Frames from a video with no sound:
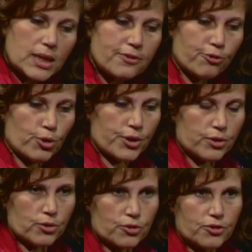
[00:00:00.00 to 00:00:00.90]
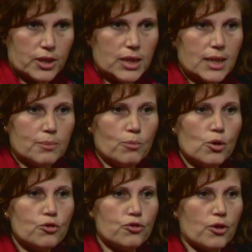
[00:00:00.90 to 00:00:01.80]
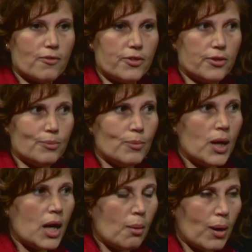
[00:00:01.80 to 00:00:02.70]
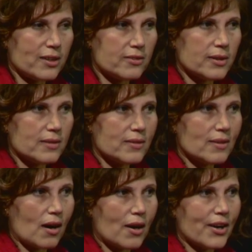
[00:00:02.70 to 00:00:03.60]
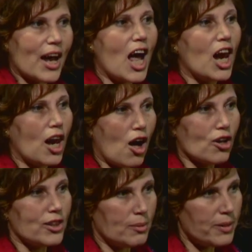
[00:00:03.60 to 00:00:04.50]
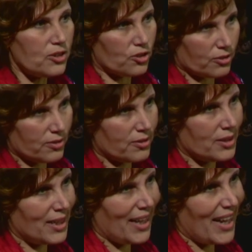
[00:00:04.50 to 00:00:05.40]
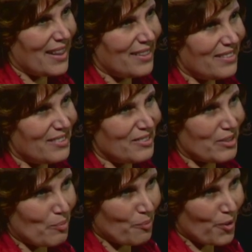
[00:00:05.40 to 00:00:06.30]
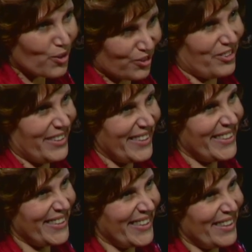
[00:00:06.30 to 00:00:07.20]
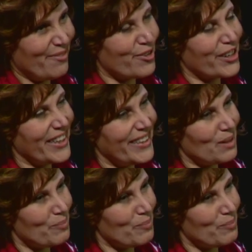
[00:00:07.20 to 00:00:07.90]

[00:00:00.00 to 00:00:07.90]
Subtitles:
for the North Sea that most of the plastics are along the beaches, and this is a proxy for cleanup